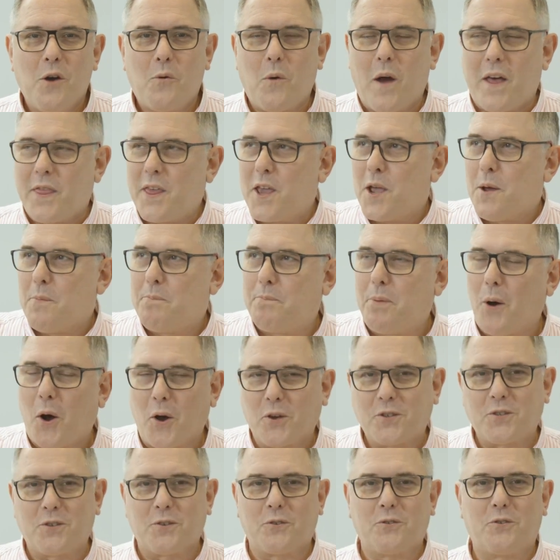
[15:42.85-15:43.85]
where the
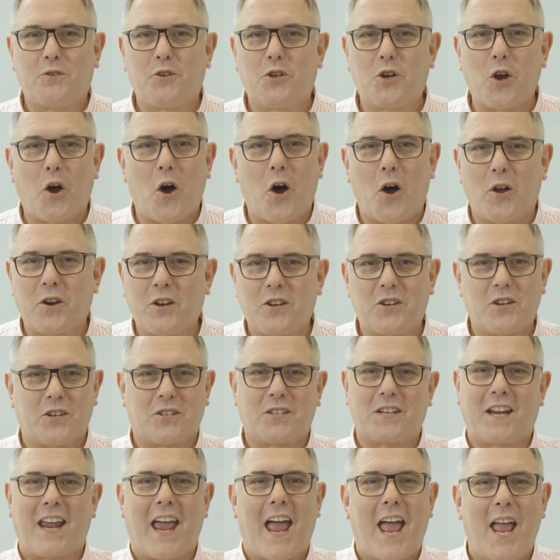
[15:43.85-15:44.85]
Apostle John
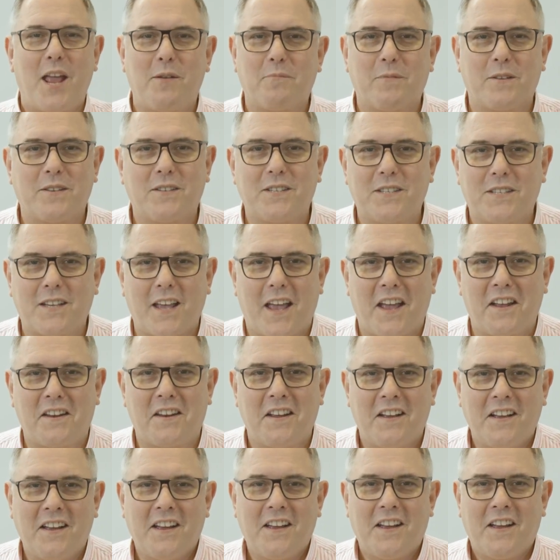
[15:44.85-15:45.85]
just came and said,